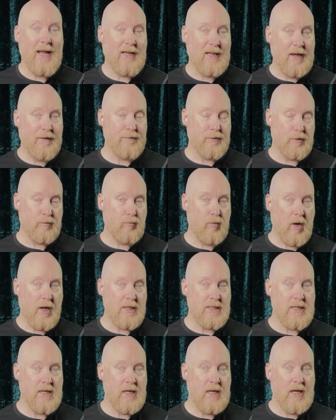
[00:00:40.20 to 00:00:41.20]
left and
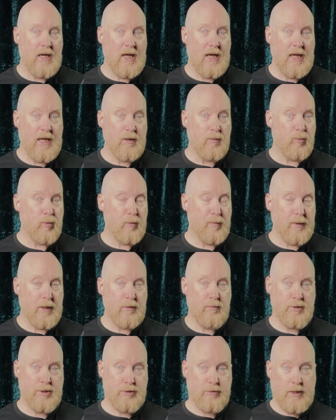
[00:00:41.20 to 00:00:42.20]
right, it would be
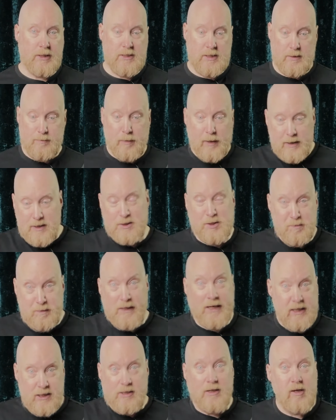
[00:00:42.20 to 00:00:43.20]
restricted by the
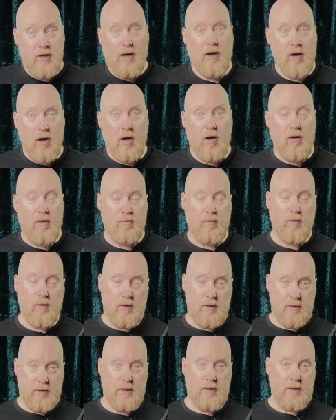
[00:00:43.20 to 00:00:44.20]
speed of
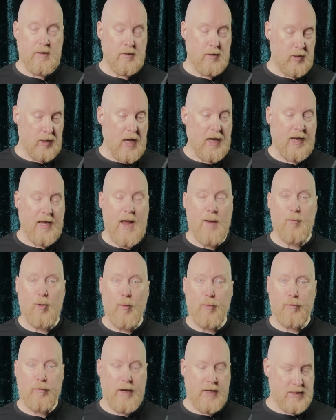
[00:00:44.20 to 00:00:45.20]
the camera
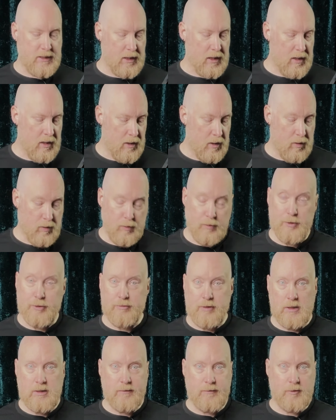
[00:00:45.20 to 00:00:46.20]
operator or the
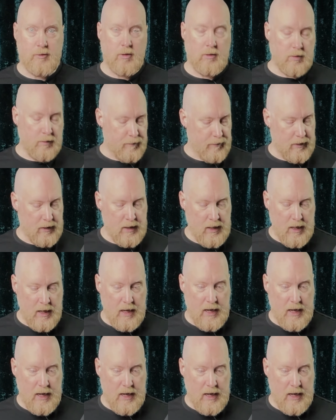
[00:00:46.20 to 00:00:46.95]
director of photography,